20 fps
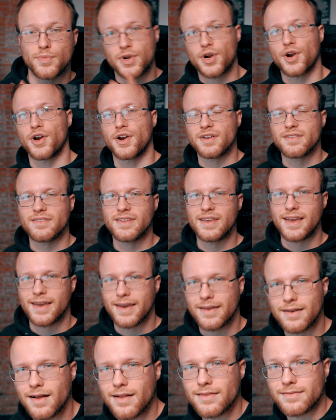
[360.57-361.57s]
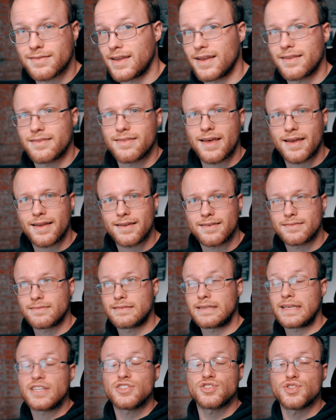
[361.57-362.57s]
currently, and I'll get that
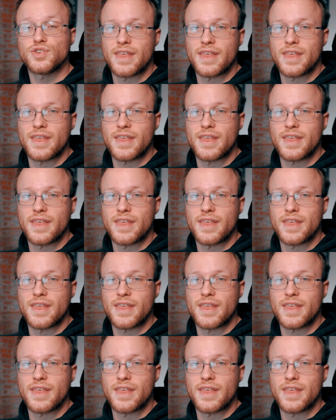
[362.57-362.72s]
get to